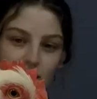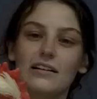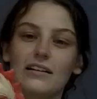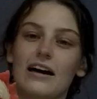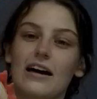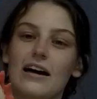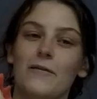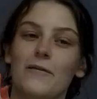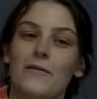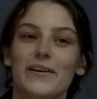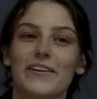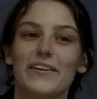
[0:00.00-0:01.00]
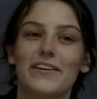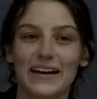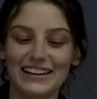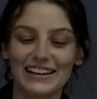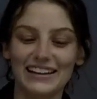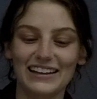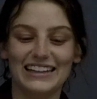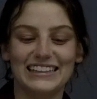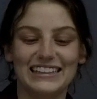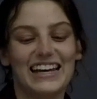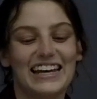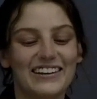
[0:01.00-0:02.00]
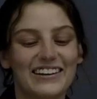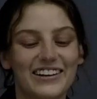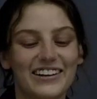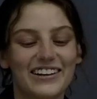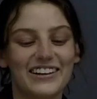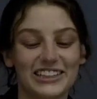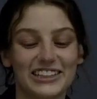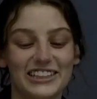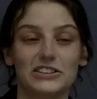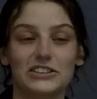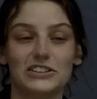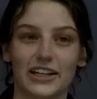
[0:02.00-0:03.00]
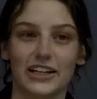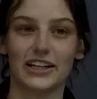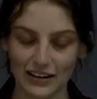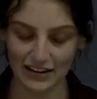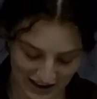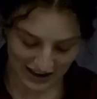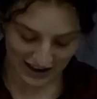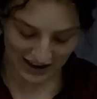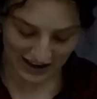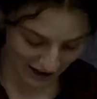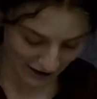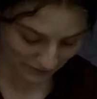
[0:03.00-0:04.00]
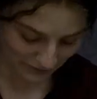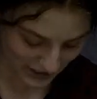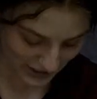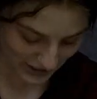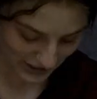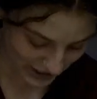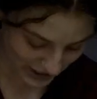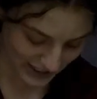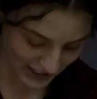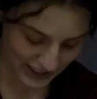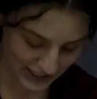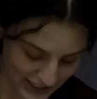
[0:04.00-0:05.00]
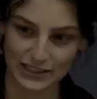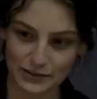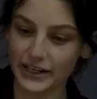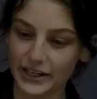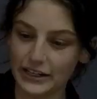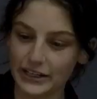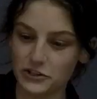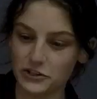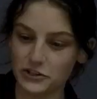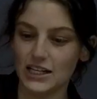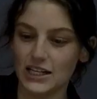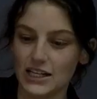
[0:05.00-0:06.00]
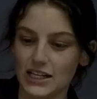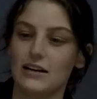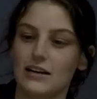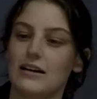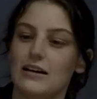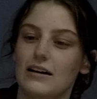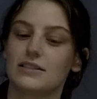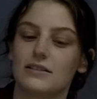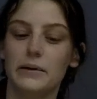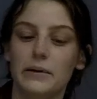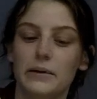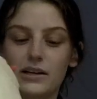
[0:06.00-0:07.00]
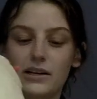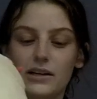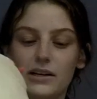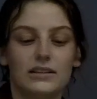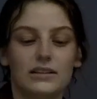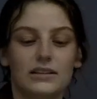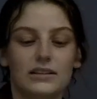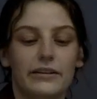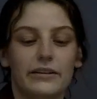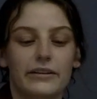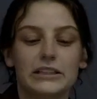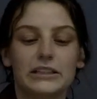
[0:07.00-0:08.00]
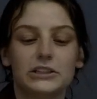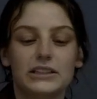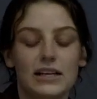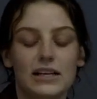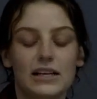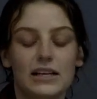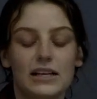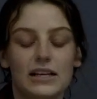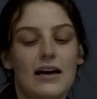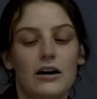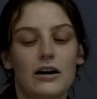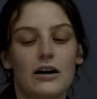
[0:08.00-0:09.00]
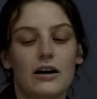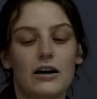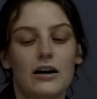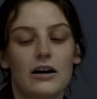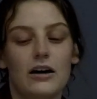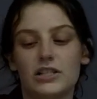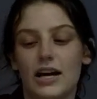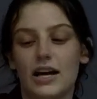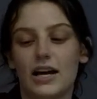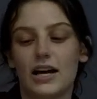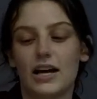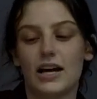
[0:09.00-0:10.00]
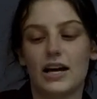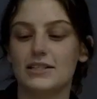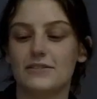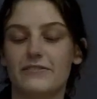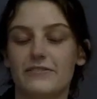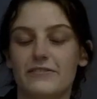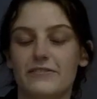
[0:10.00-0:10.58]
Bertha Belle is a Cochin Chicken. So she is a breed of chicken that is a little bit bigger than some other species, and she has these feathers